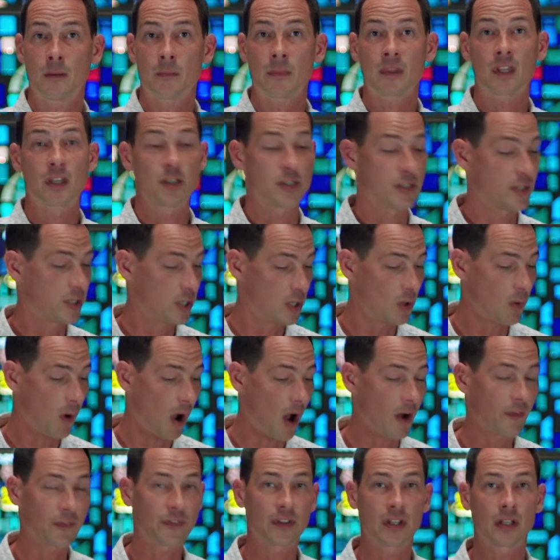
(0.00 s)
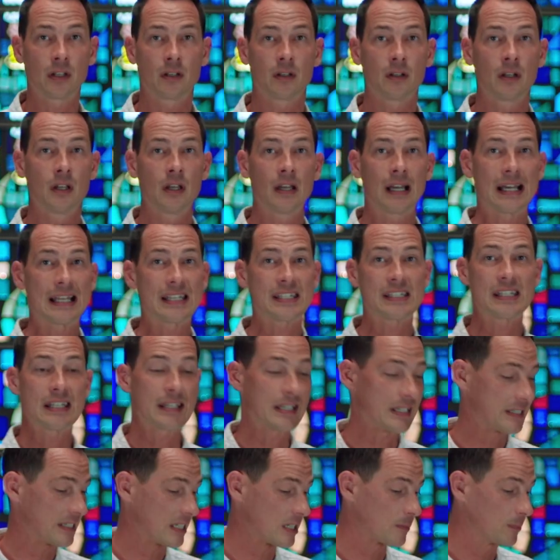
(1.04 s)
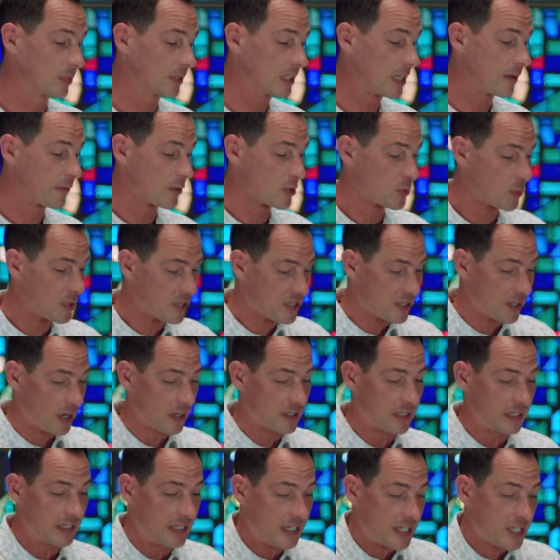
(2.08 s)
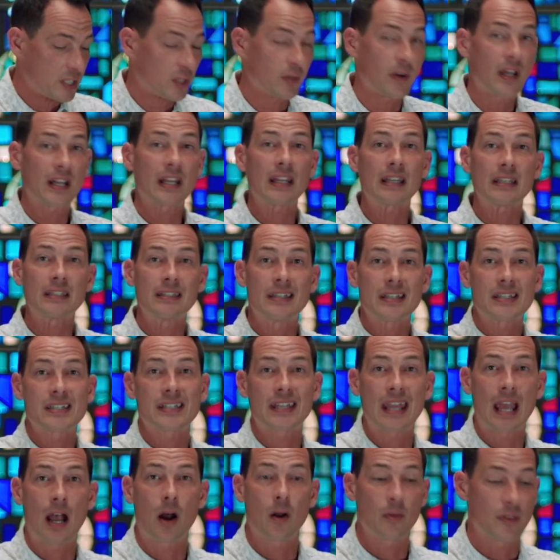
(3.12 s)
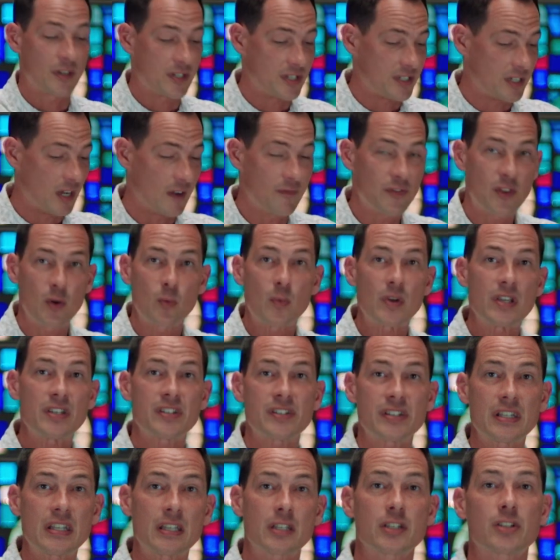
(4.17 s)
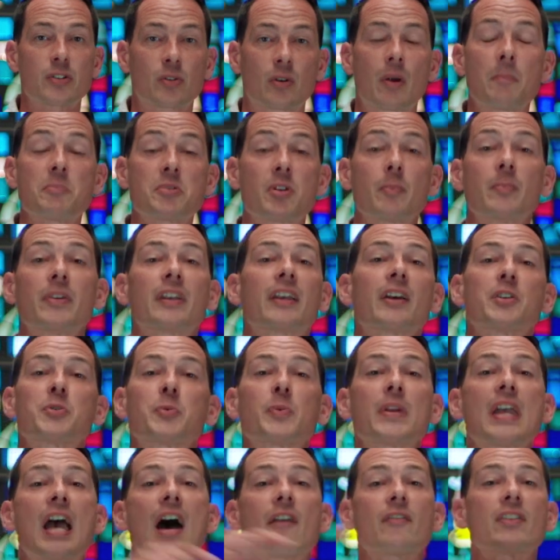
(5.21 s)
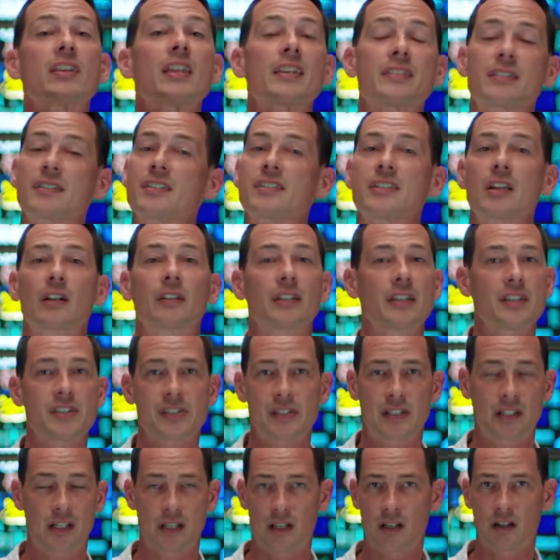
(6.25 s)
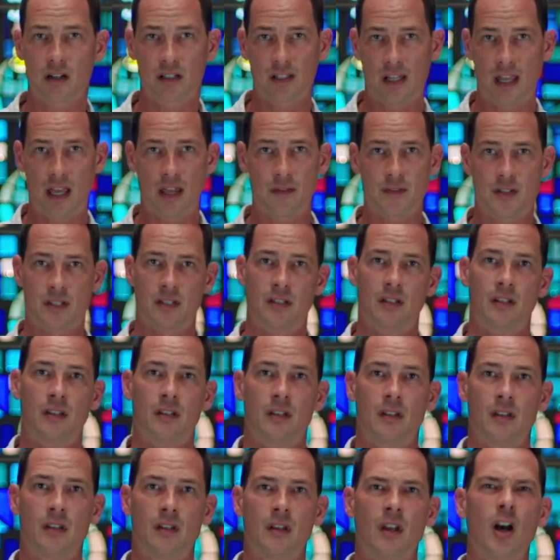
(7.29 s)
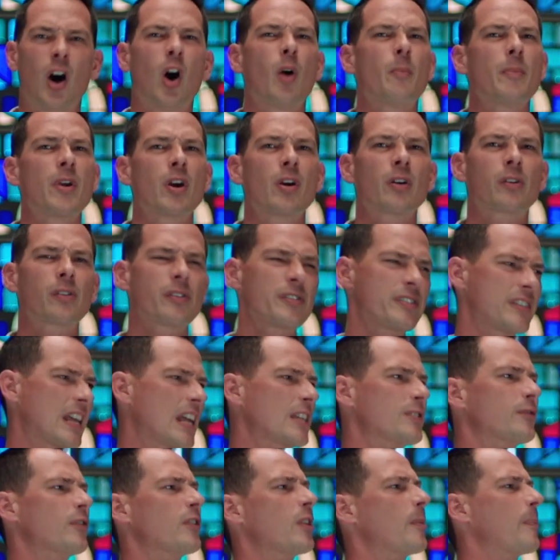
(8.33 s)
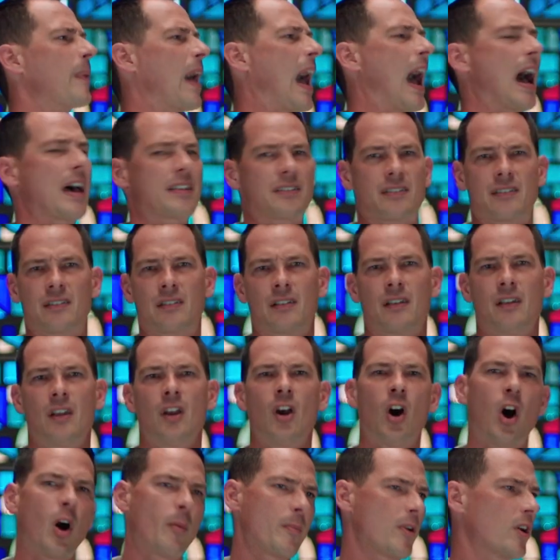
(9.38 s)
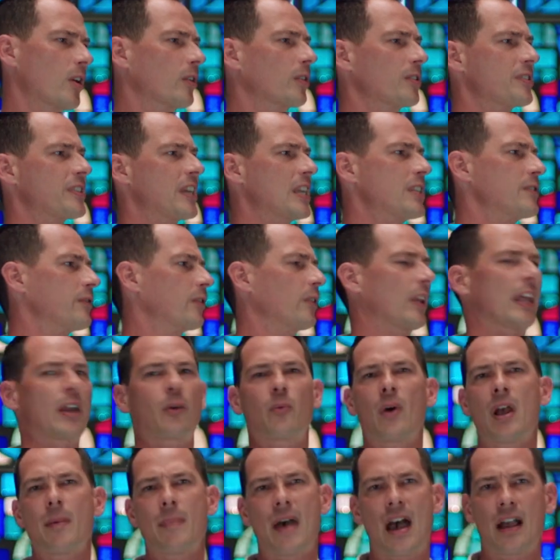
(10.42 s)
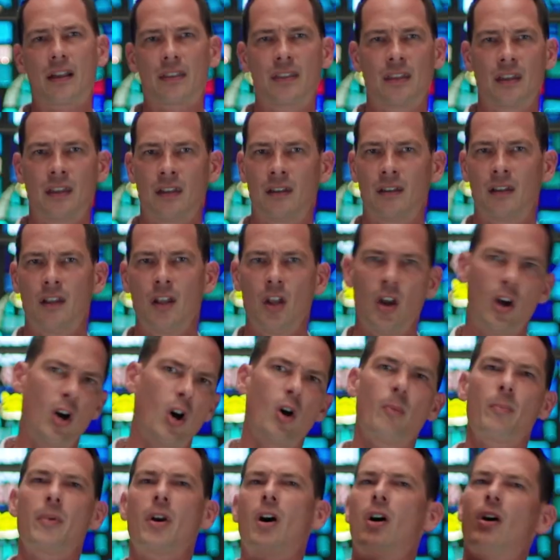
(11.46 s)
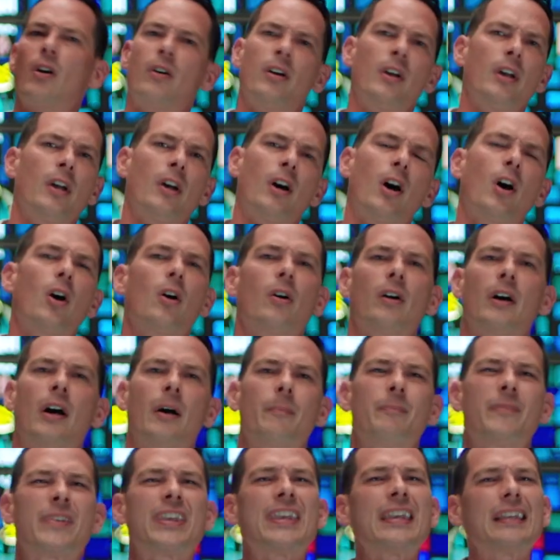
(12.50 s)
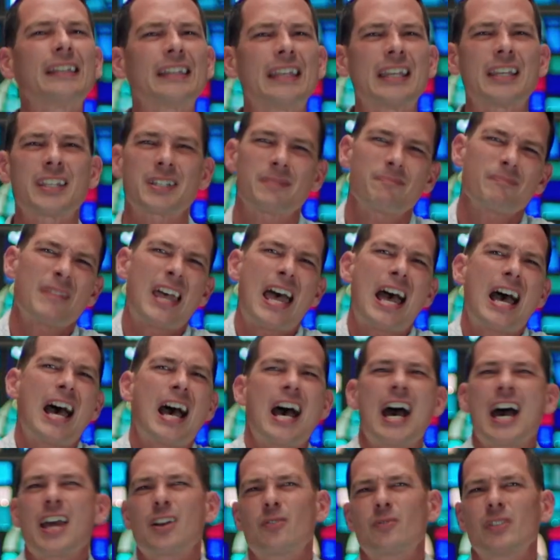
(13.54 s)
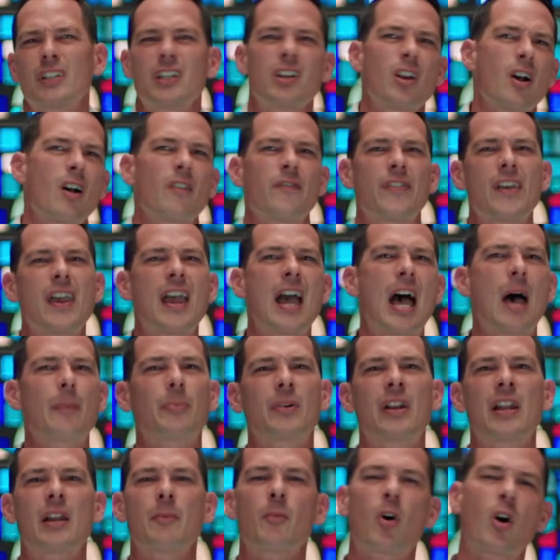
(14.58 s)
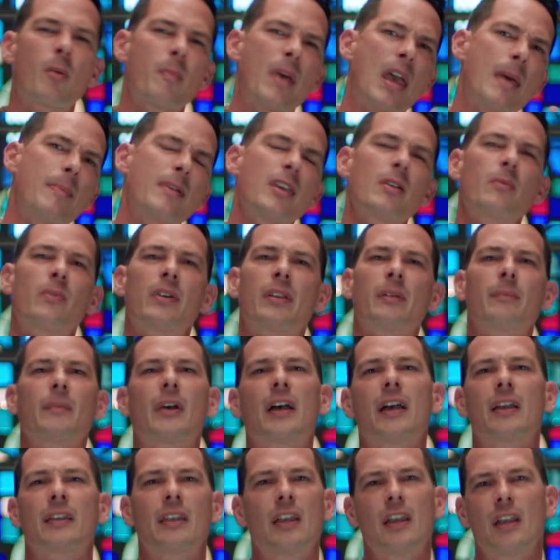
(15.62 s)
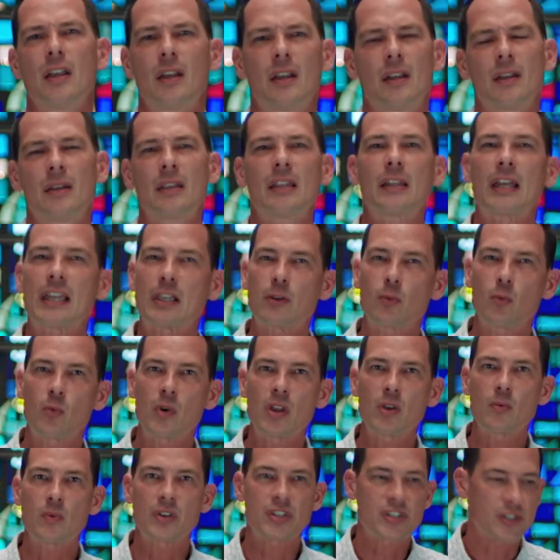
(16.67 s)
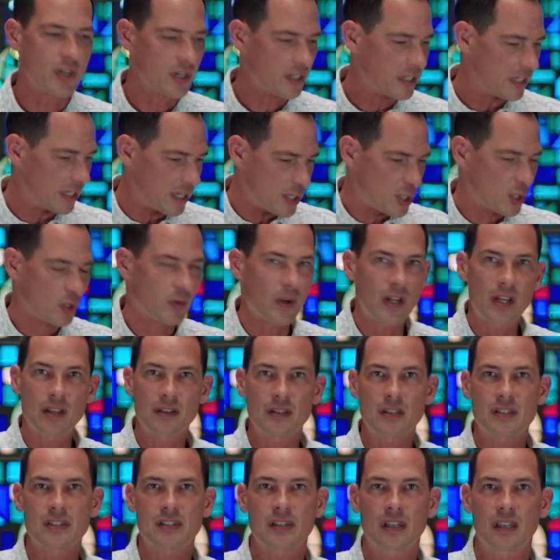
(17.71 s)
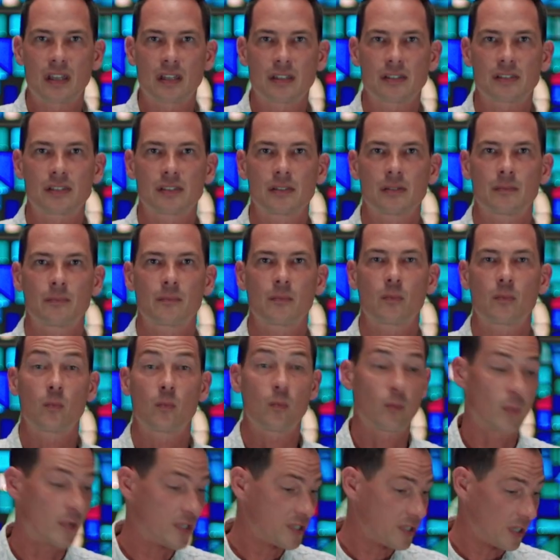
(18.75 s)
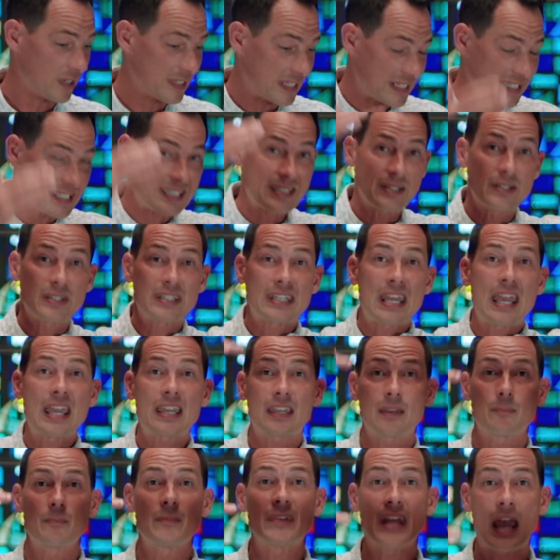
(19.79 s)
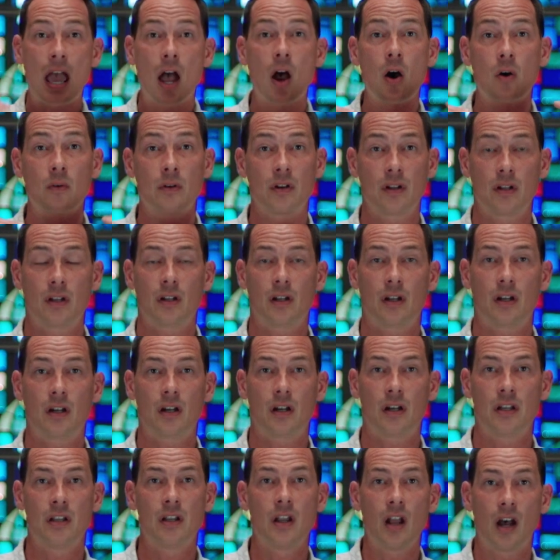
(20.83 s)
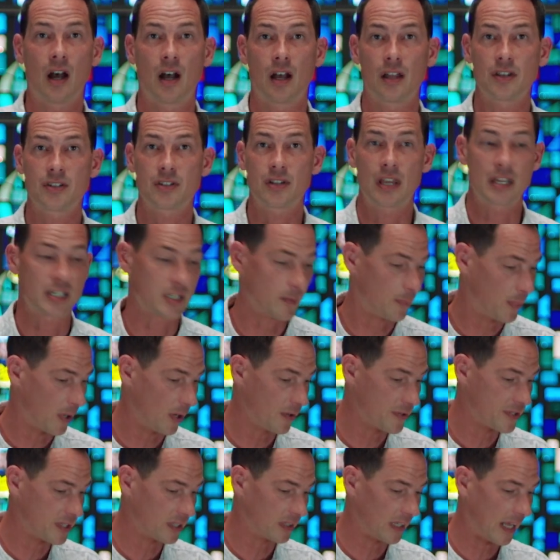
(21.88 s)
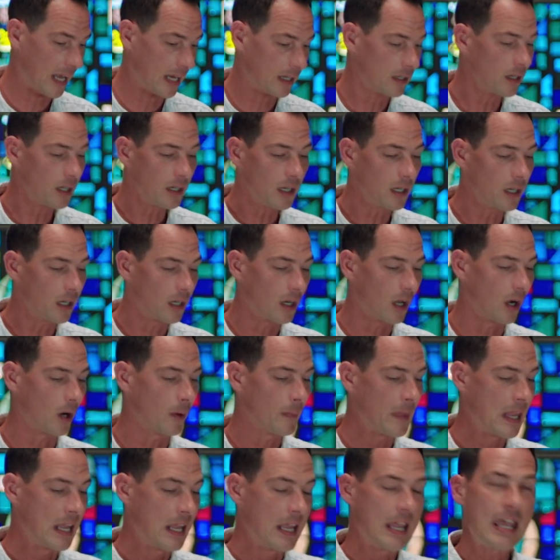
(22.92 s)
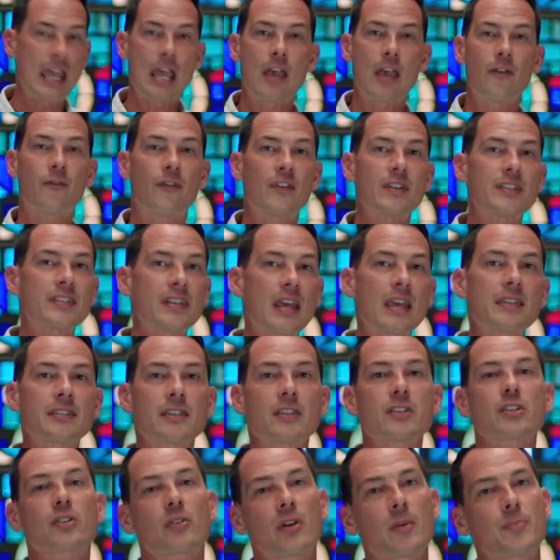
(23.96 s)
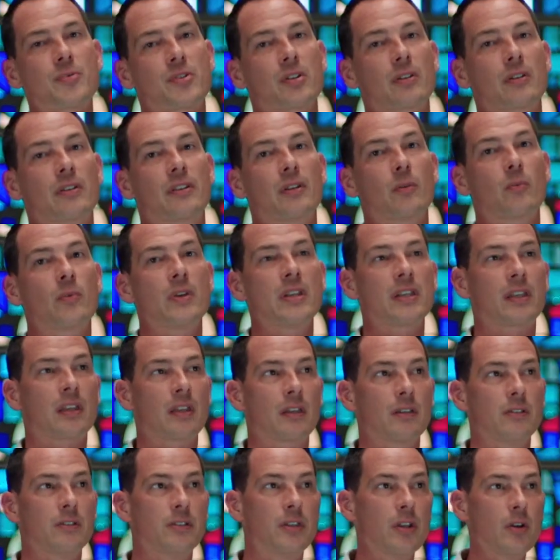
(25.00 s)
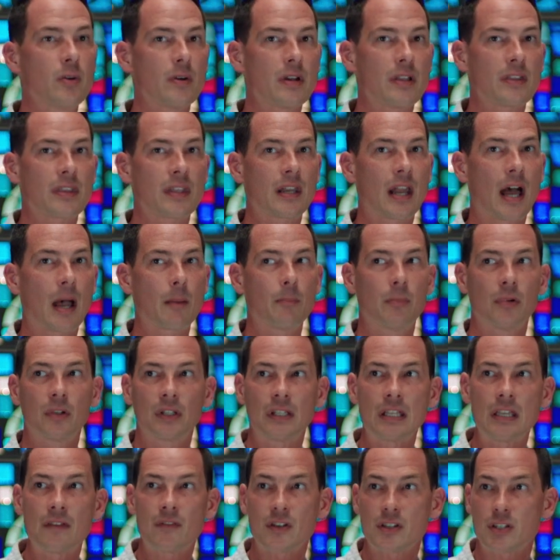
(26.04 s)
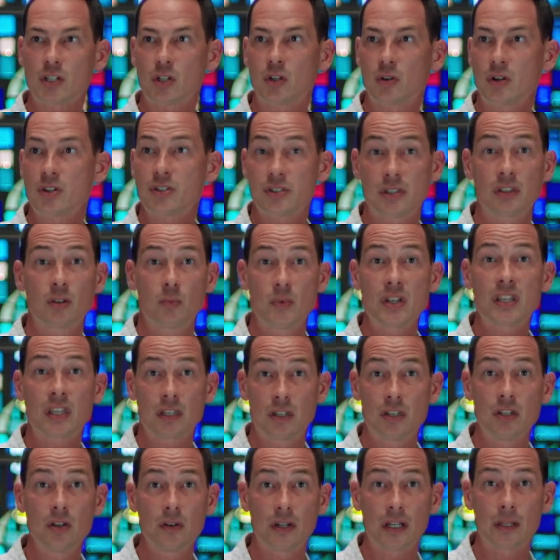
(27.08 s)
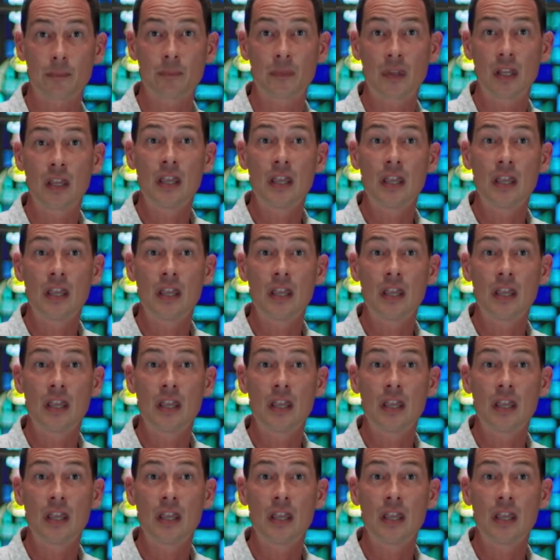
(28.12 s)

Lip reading: Because too often, I see this as believers, we start to discredit and discount the stuff that we see in Scripture because we haven't necessarily seen it in our lives. Oh, miracles, that's for the past. Oh, miracles, that's for like way back then. Healings, I don't really know if they happen anymore. Maybe we start to discredit these things. We start to take them down a notch, as opposed to like, no. If it says in Scripture that we can do it, then I believe as a Christian that we can do it.